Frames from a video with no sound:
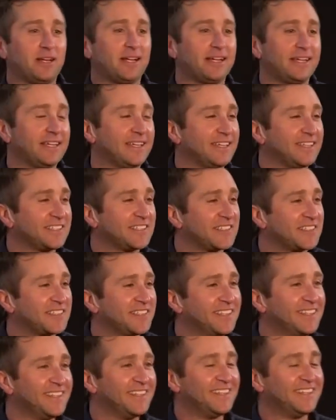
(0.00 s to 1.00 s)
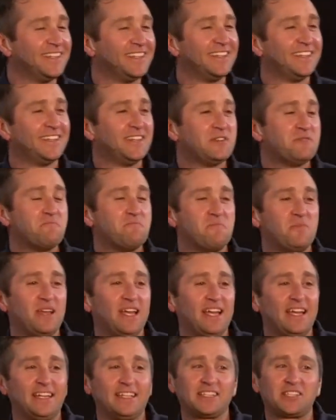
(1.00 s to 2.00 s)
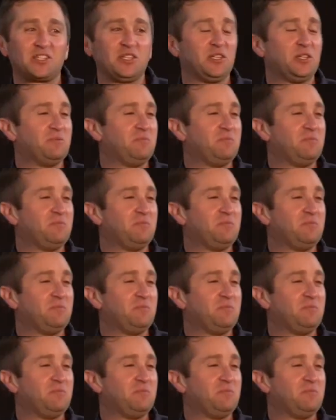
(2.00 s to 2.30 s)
I guess. Man, it's good to